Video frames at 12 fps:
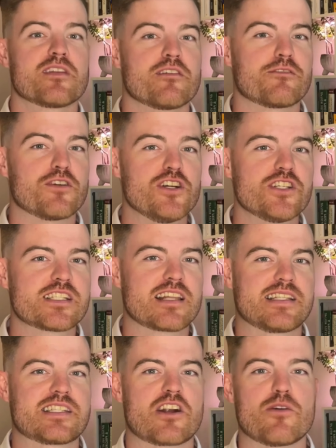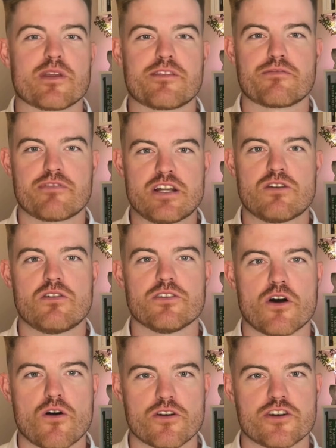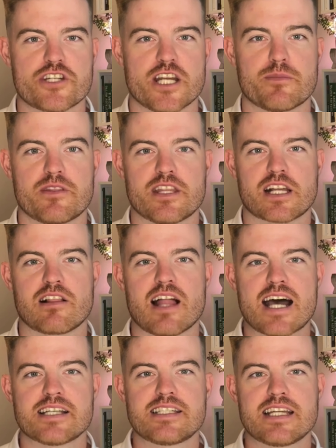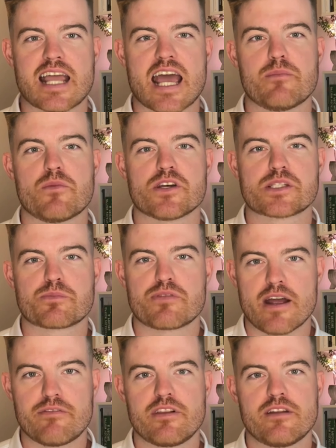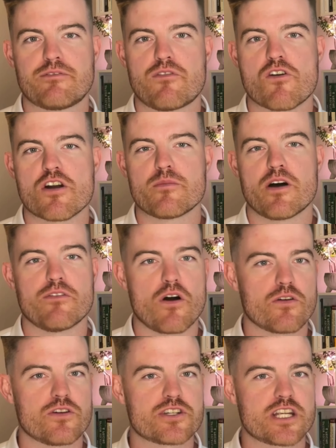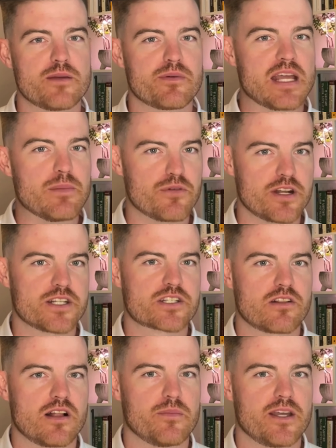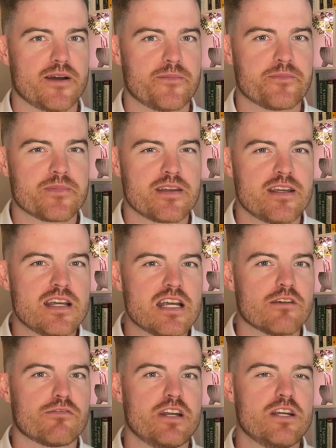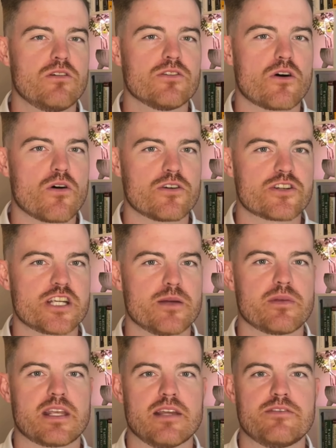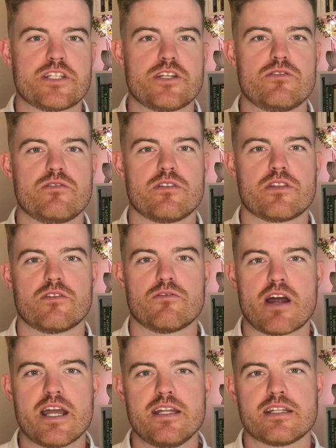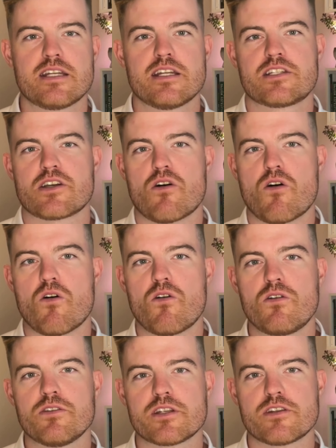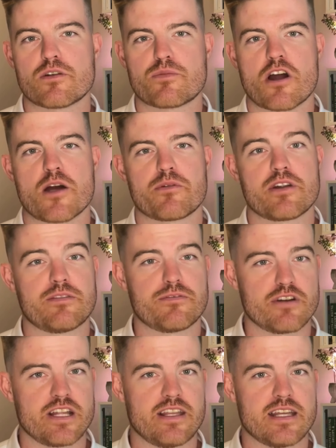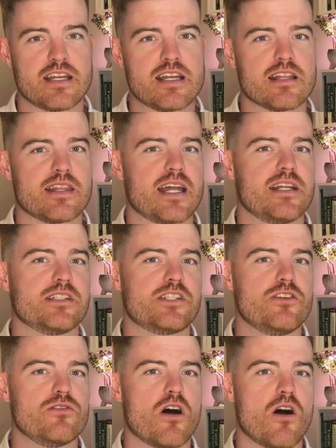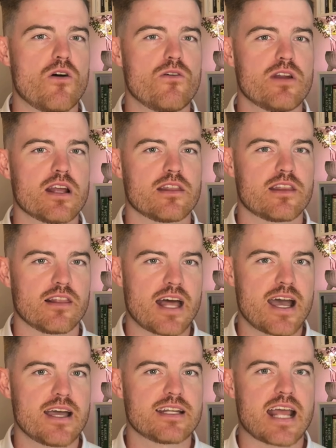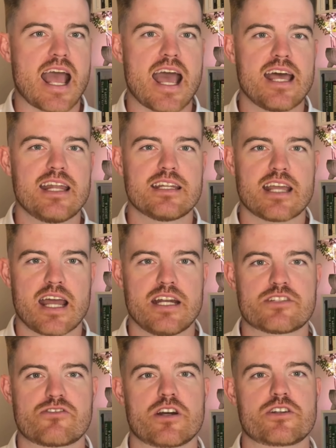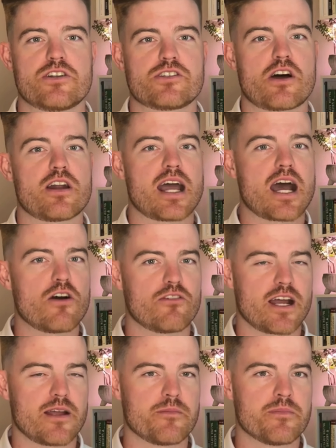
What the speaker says: First, let's start with freehold ownership, the classic and most prevalent form of ownership in British Columbia. Freehold ownership gives you the right to hold your property freely. That is, you own the land and any structures on it outright.